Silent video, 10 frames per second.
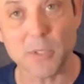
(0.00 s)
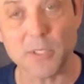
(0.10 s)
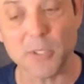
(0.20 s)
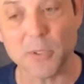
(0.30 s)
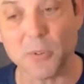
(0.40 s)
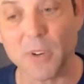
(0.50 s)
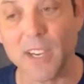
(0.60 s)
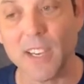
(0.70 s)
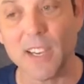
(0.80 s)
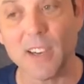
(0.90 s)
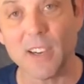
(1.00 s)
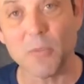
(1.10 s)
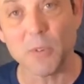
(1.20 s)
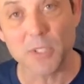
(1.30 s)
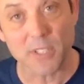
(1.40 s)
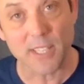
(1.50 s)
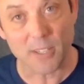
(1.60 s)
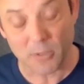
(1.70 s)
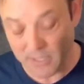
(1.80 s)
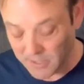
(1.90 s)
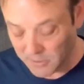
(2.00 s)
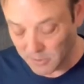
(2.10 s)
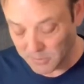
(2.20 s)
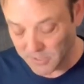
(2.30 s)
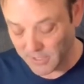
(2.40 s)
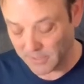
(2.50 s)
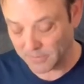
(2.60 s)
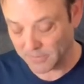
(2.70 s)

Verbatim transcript: So we took that crazy drum set,